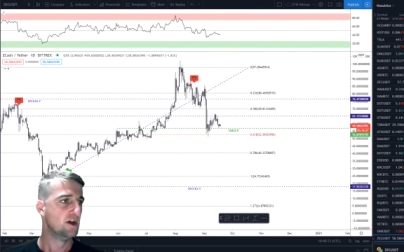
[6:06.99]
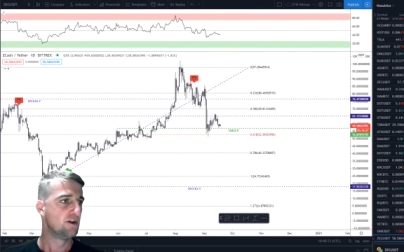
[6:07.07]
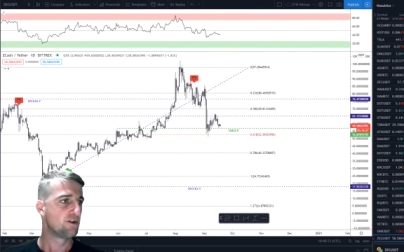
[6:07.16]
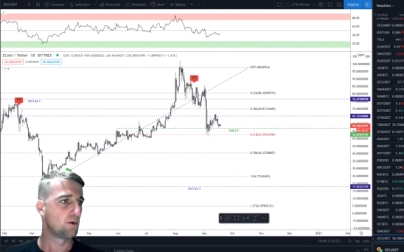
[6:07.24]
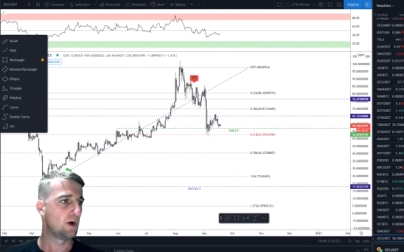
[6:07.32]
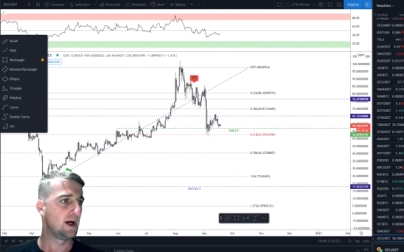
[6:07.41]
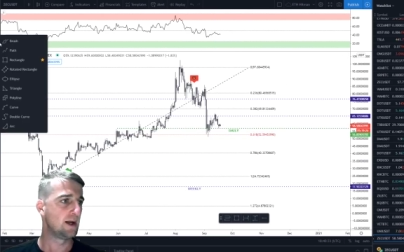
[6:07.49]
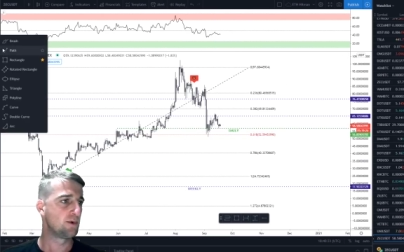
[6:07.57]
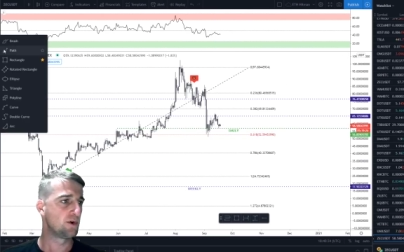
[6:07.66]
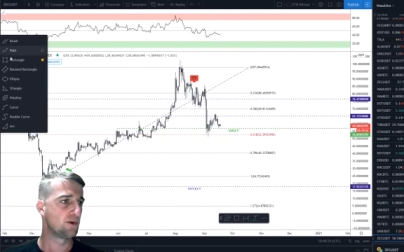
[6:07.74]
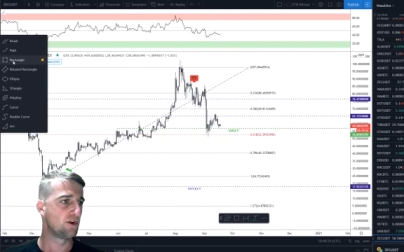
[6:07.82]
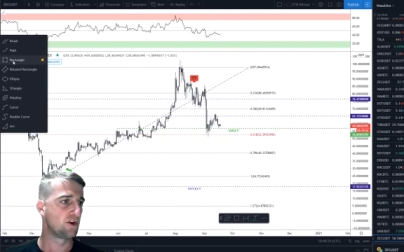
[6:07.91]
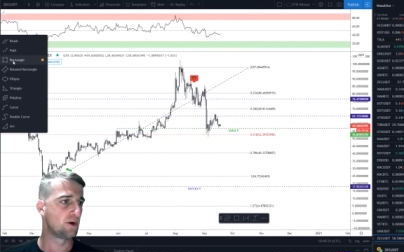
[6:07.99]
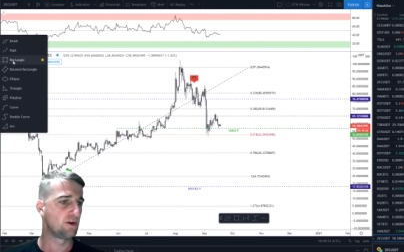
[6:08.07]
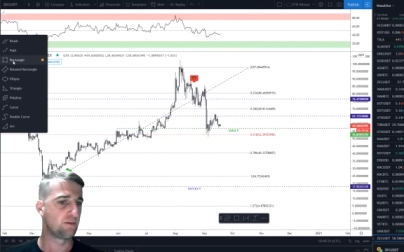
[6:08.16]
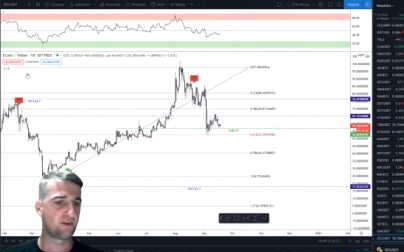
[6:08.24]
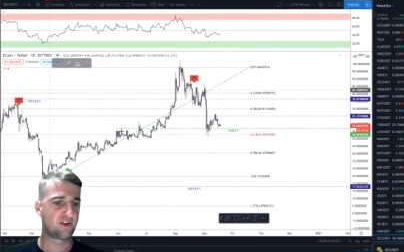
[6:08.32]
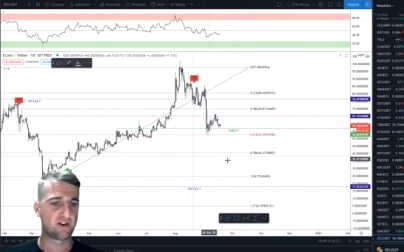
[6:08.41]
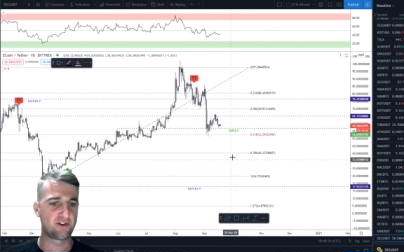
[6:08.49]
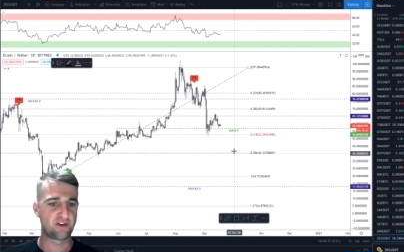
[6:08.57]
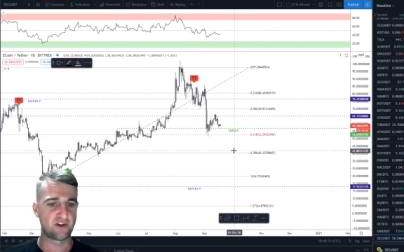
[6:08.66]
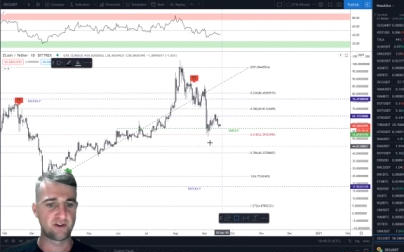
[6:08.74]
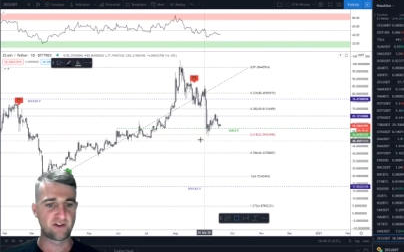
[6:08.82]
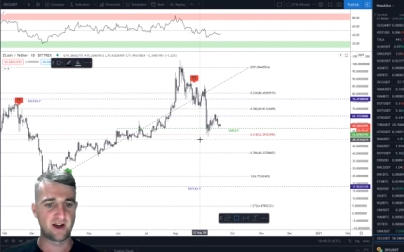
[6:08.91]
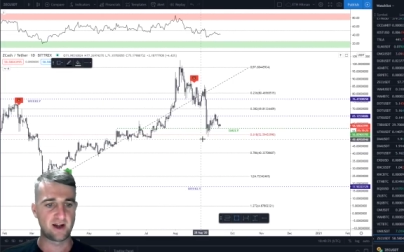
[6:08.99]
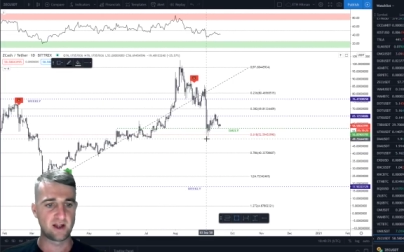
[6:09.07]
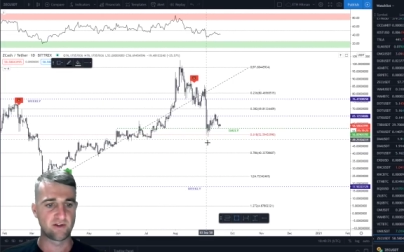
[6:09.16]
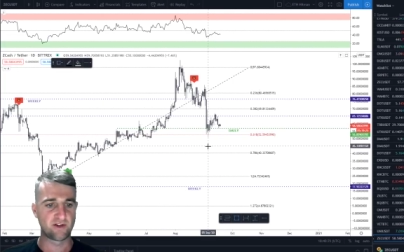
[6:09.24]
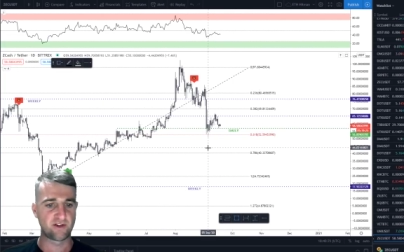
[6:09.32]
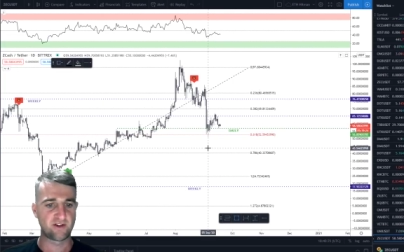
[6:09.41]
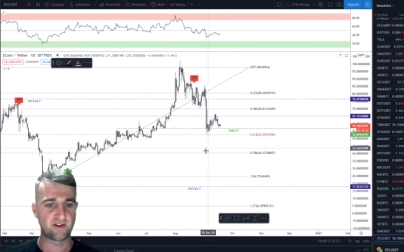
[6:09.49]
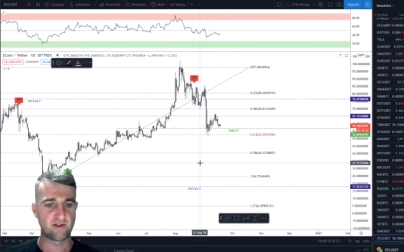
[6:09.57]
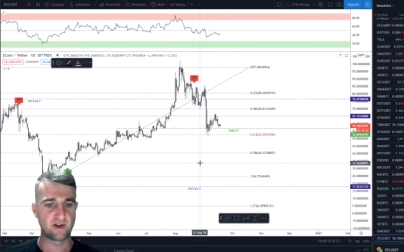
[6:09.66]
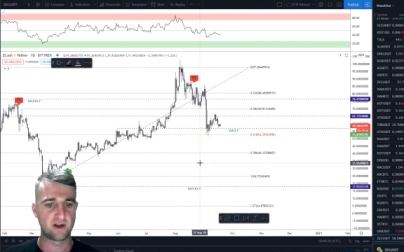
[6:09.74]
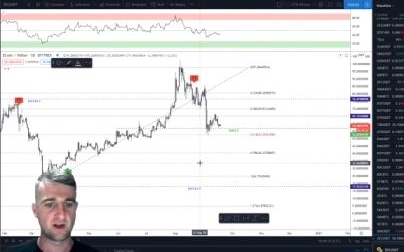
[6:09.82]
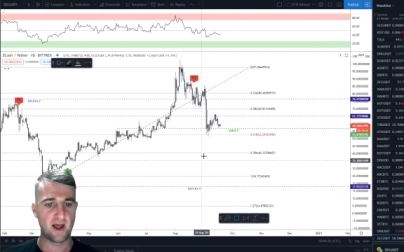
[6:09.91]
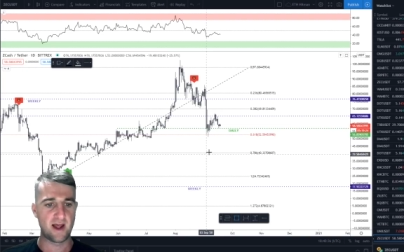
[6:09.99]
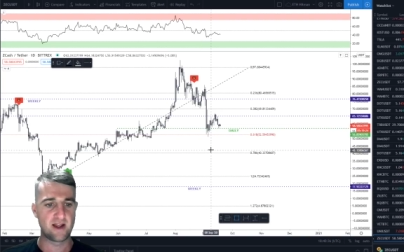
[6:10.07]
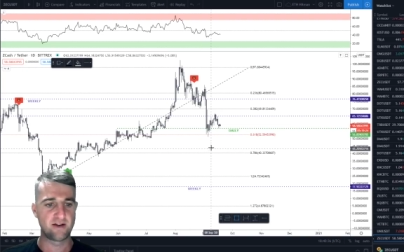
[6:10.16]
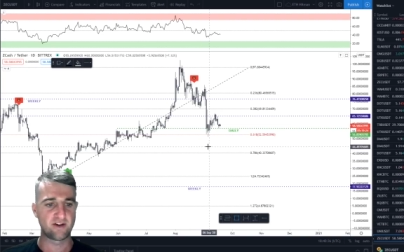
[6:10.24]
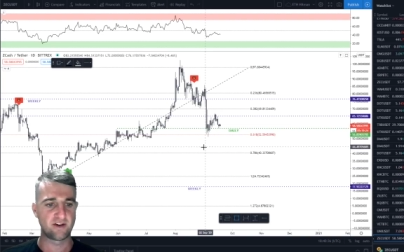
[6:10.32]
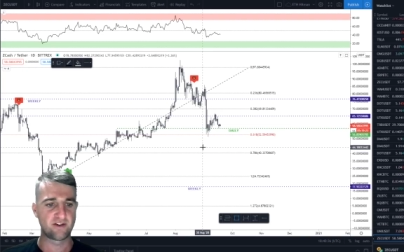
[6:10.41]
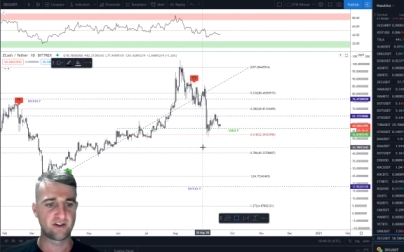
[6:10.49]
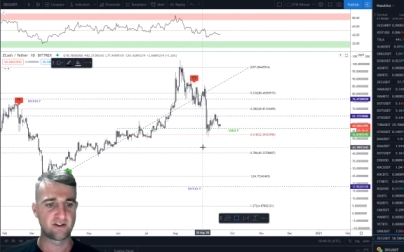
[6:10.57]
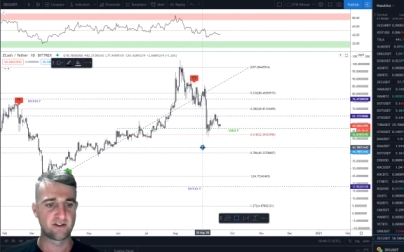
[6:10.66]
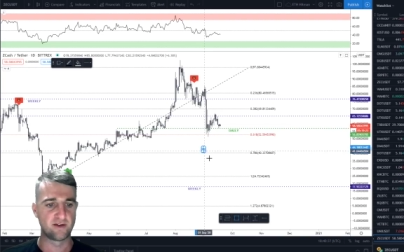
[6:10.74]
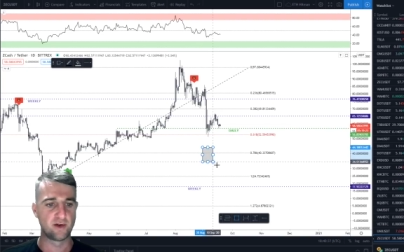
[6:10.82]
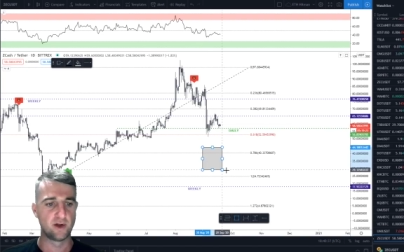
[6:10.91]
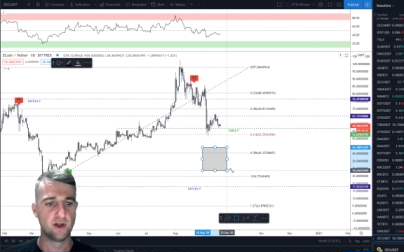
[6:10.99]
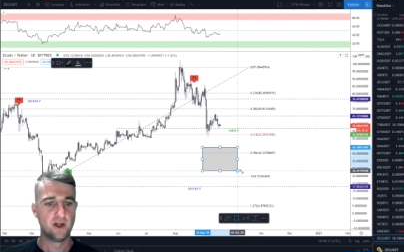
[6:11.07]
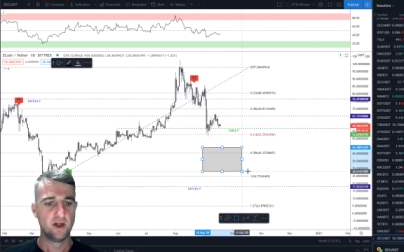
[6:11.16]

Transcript: So what I'm going to do is potentially target the seven eight six level.